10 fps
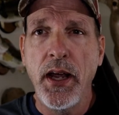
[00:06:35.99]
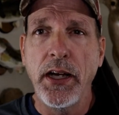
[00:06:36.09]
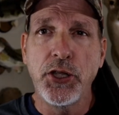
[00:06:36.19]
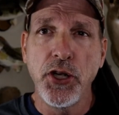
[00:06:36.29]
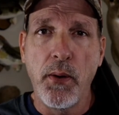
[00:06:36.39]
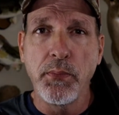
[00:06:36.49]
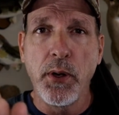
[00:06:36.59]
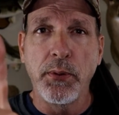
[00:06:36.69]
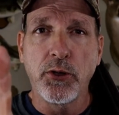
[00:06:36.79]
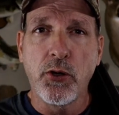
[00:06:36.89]
and jumped
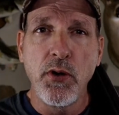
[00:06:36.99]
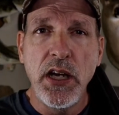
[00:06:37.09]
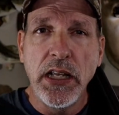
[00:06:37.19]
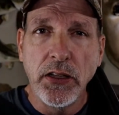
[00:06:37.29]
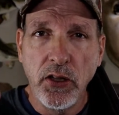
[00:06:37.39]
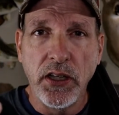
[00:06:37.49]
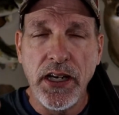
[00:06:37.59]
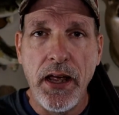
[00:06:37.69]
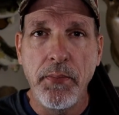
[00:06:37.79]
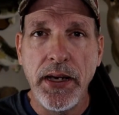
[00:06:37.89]
up a tree and
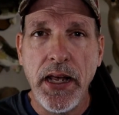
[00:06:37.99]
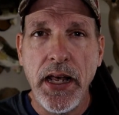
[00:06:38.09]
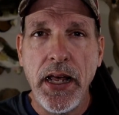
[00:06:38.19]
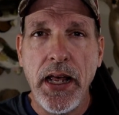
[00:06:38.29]
looked at me,